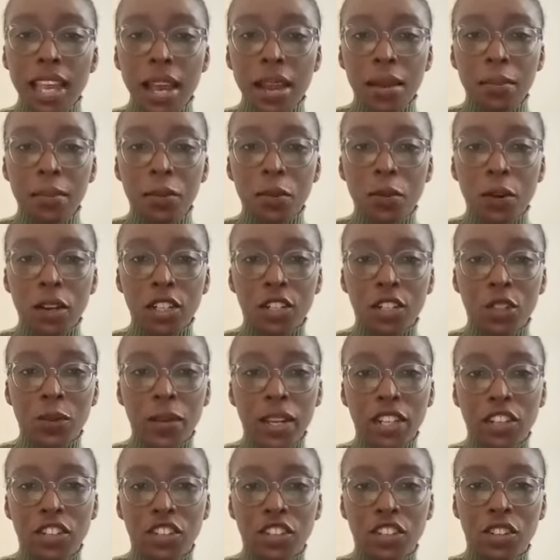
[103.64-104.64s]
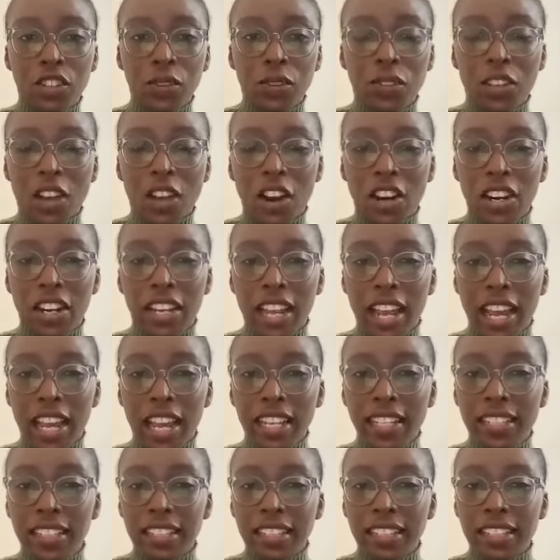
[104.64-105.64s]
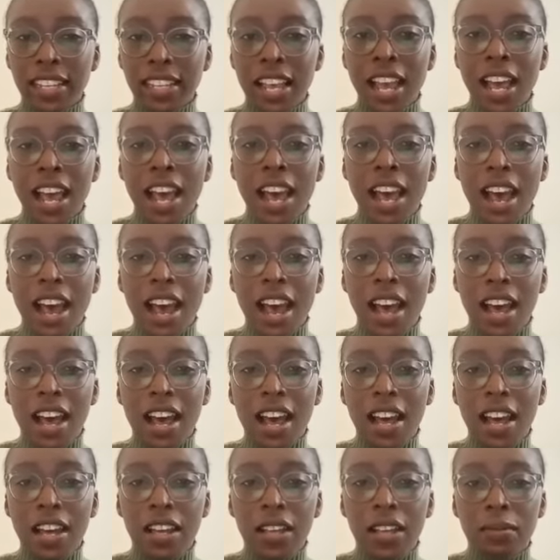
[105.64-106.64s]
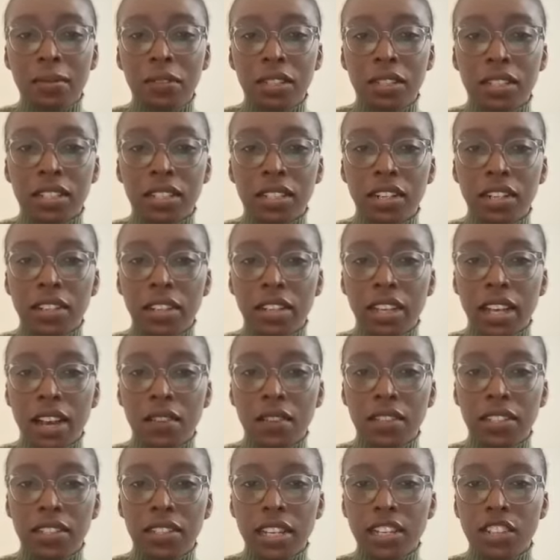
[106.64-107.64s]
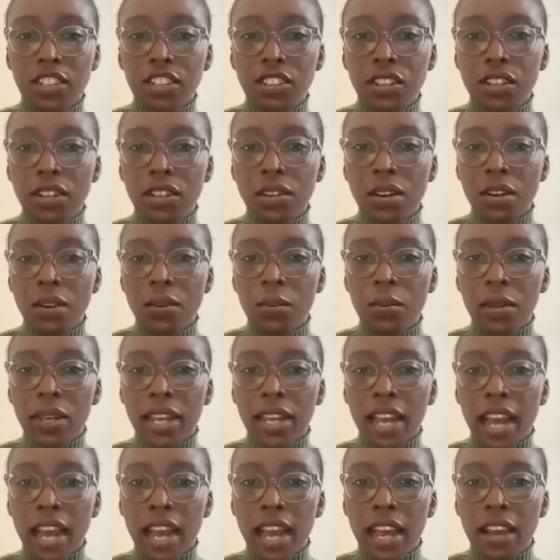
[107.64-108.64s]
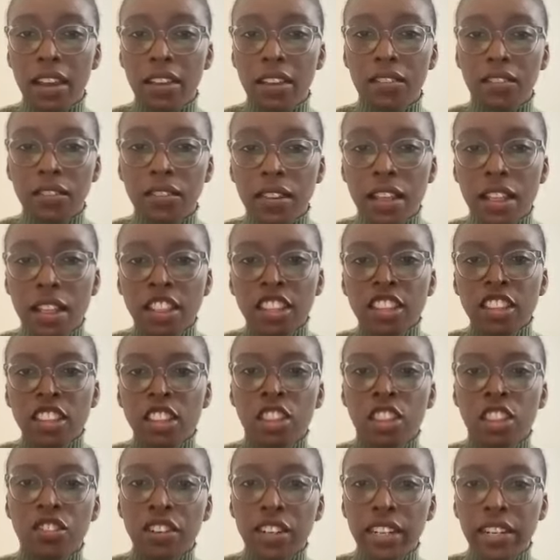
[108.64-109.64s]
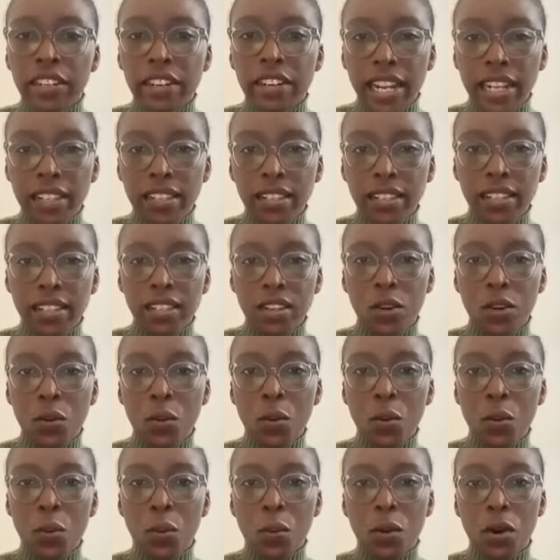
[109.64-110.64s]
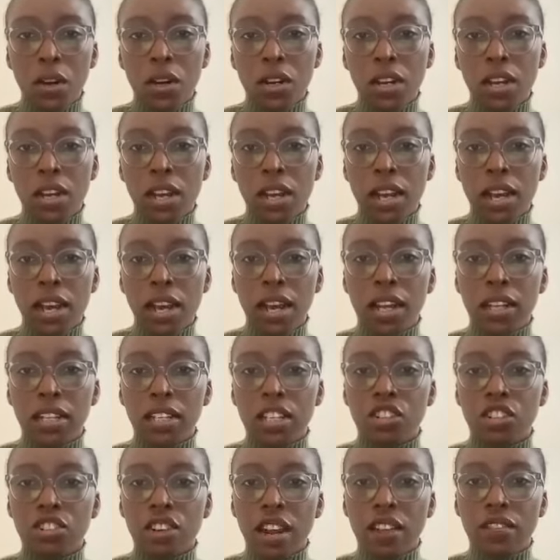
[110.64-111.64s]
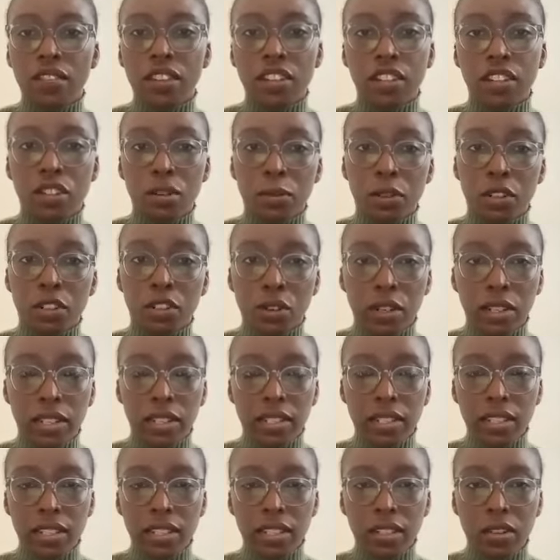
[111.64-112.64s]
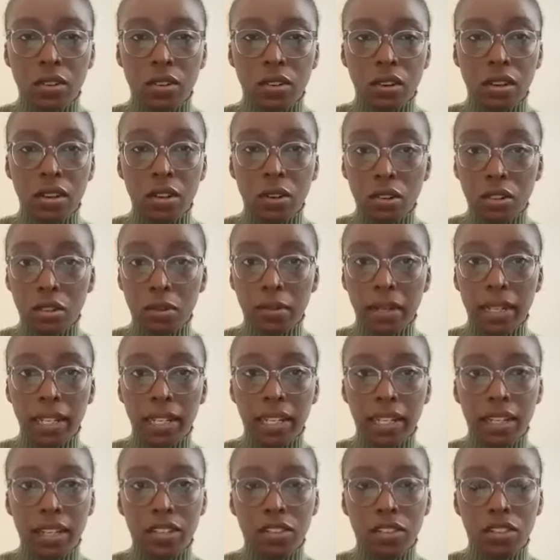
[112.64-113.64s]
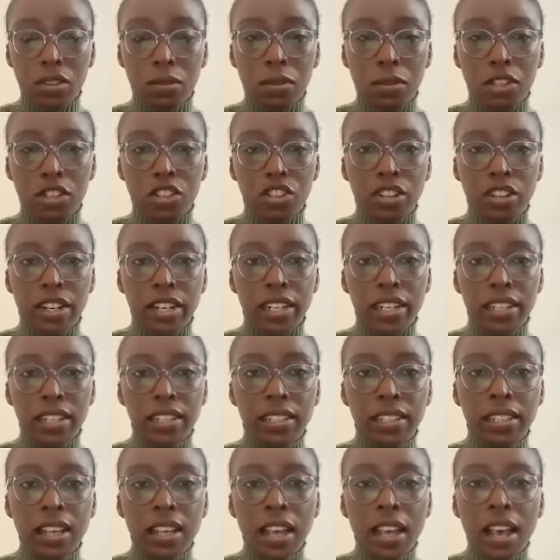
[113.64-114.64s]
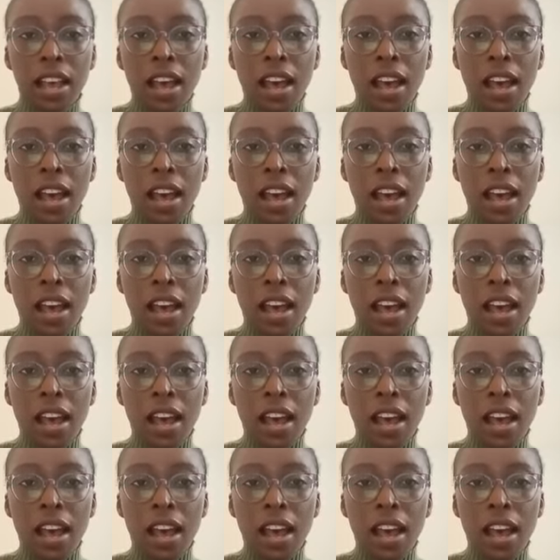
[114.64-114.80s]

I want to introduce our guests. To steer the conversation, we have three guests who work to drive consumer choices and ultimately consumer trends.